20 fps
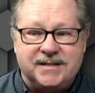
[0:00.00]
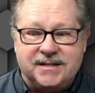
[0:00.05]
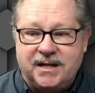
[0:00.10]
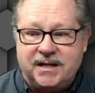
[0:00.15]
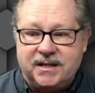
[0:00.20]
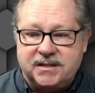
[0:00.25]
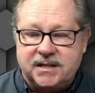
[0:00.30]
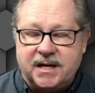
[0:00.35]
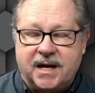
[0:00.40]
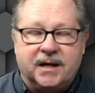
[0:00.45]

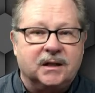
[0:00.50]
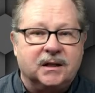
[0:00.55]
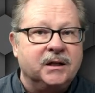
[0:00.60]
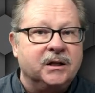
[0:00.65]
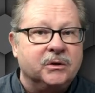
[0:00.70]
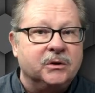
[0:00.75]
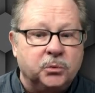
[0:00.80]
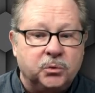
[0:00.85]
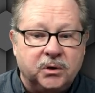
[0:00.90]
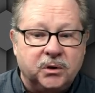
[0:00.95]
exactly
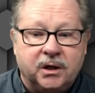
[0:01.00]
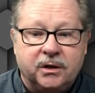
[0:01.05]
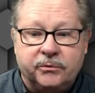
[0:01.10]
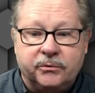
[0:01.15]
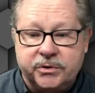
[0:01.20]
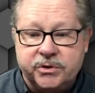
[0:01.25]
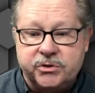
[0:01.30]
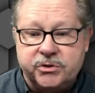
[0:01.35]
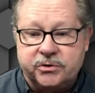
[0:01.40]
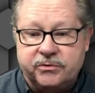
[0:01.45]
a, a
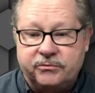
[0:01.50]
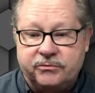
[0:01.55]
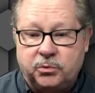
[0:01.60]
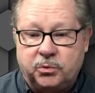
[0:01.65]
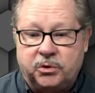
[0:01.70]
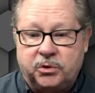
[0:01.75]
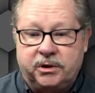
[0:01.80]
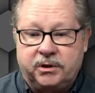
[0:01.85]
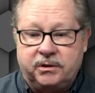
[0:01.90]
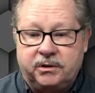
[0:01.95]
reserved
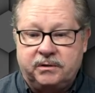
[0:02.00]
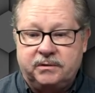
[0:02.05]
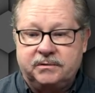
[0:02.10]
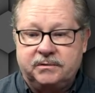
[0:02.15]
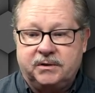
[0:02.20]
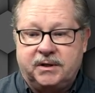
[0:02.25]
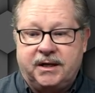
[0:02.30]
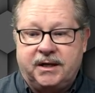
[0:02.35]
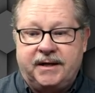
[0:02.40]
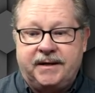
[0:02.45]
word.
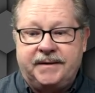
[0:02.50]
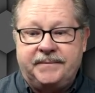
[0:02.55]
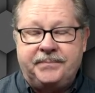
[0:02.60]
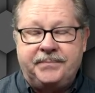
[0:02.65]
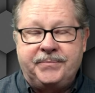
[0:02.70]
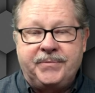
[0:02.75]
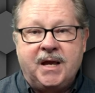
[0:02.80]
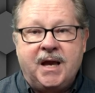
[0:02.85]
Okay.